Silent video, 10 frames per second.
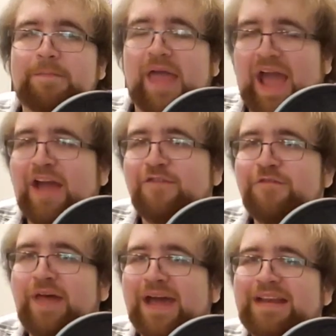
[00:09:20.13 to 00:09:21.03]
half
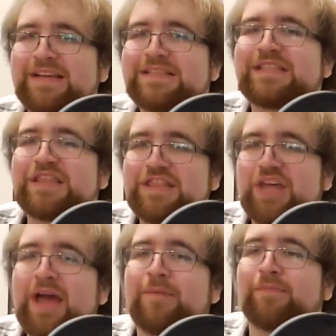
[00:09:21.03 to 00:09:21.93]
of that is
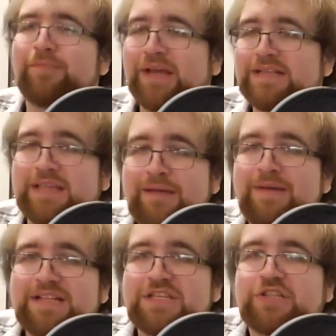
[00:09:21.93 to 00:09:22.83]
them because they
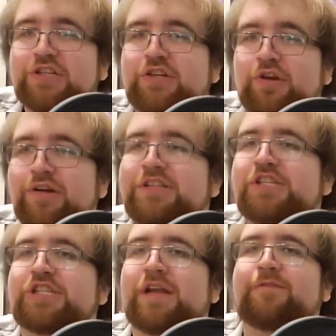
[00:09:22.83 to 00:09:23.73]
made such
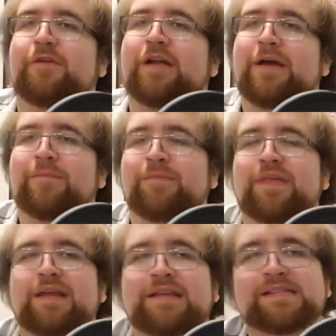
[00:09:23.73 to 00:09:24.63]
good shit for
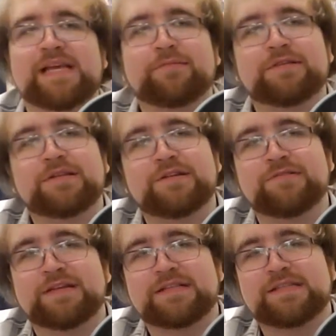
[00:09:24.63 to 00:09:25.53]
him that he's able to
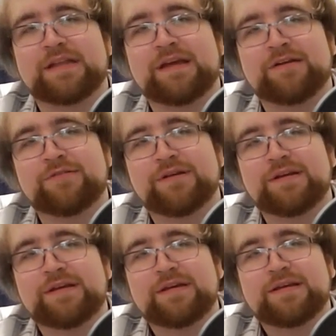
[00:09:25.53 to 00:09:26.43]
do this, you know?
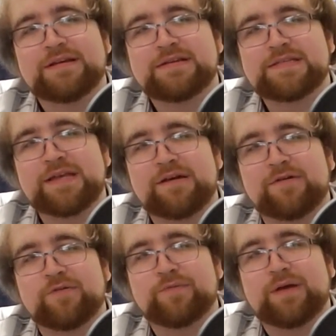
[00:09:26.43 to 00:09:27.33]

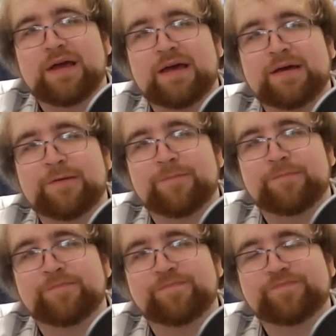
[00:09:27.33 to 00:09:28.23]
So,
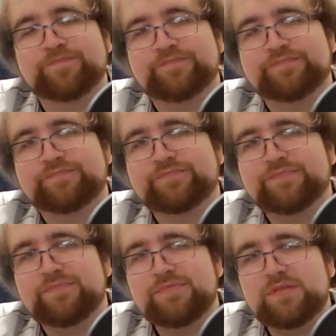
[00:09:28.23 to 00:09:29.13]

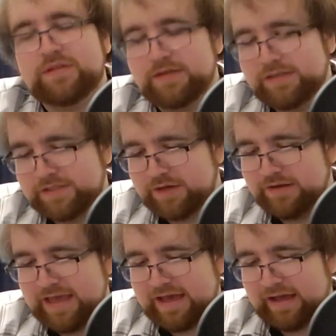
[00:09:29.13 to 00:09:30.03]

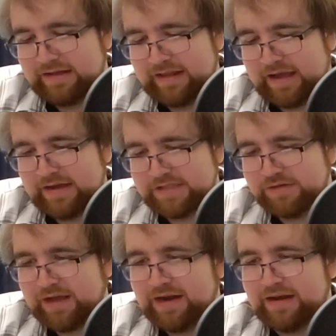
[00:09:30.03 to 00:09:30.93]
yeah, I
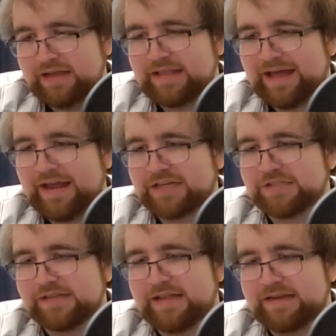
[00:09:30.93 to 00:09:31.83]
do kind of like that,
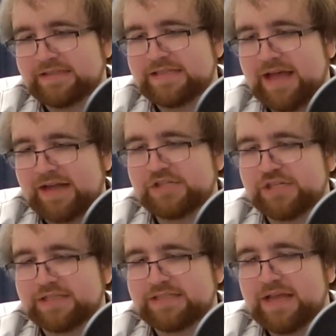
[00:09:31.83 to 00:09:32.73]
actually, that it's not
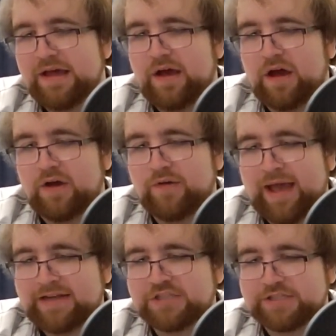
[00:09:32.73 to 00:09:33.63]
just, oh,
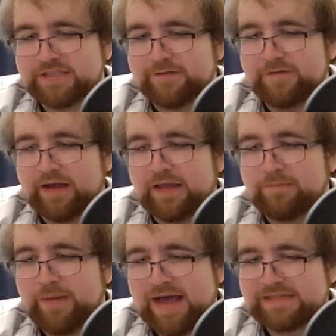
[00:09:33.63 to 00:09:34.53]
Ed's just the
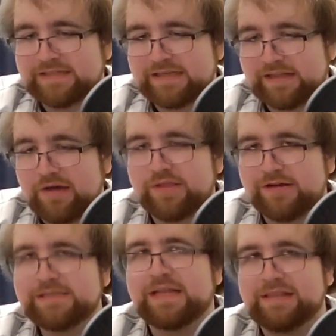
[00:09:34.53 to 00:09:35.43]
fucking best. It's like, no,
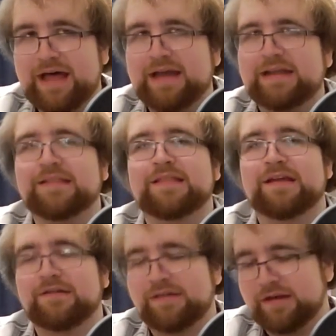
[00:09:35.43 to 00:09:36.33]
there is a lot in
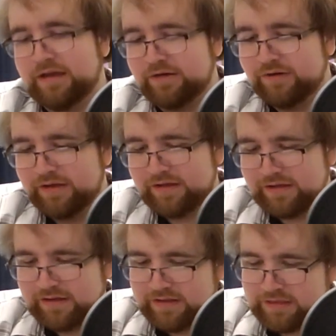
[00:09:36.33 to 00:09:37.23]
there, you know?
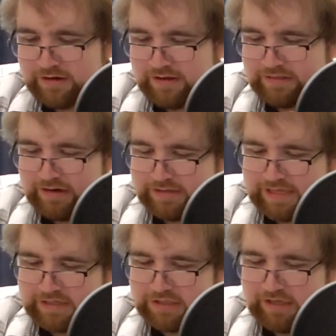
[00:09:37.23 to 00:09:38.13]
There
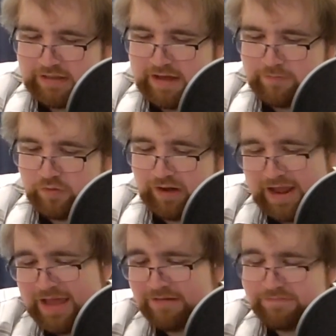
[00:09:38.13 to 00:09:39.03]
is actually a lot more.
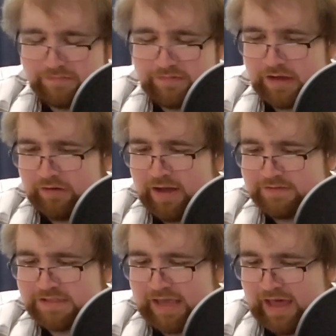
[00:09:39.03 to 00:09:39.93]
And, you know,
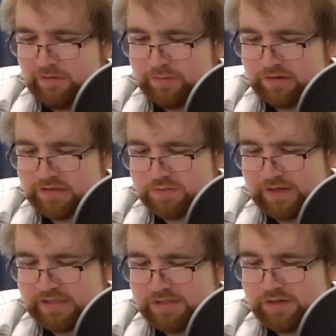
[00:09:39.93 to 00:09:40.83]
obviously Al pulling his
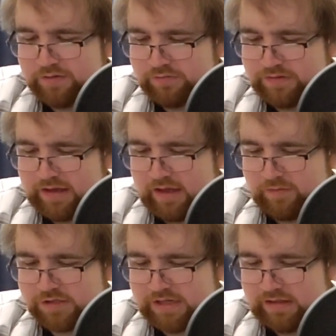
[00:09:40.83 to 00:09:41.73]
weight too,
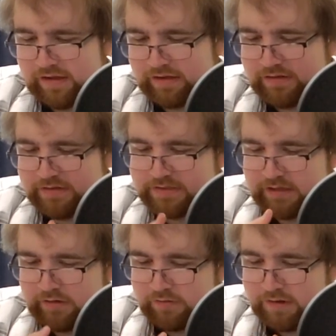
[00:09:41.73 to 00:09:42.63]
which I like,
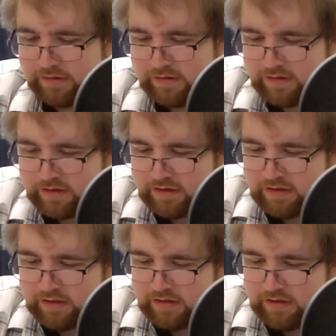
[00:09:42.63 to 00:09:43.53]
so...
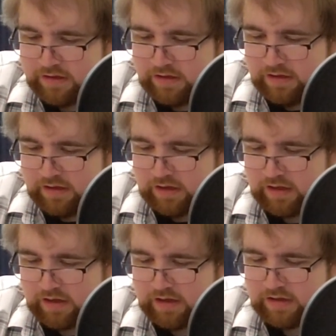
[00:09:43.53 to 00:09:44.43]

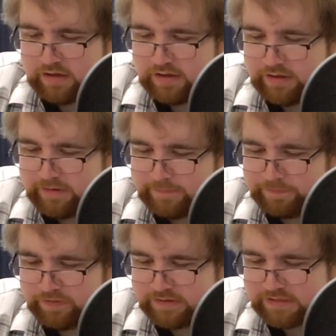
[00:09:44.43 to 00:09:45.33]

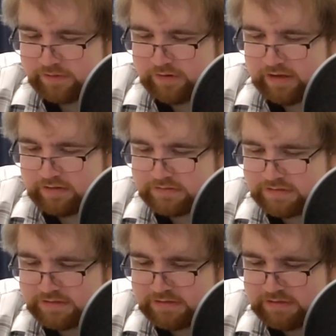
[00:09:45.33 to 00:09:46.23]
let's see what
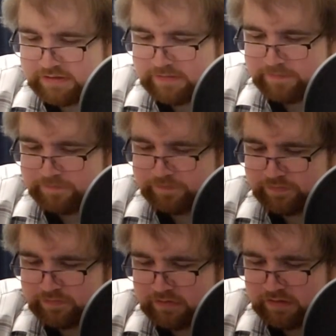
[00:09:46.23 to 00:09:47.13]
else.
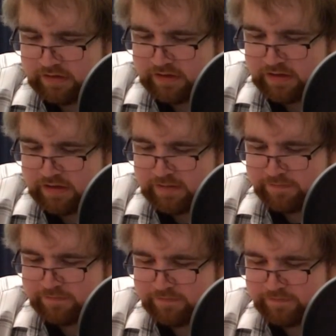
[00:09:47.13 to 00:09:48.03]

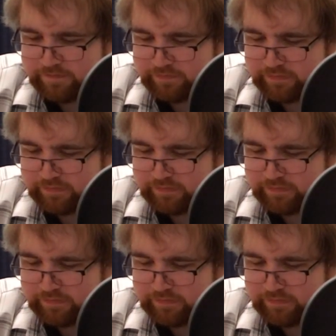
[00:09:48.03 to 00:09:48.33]
So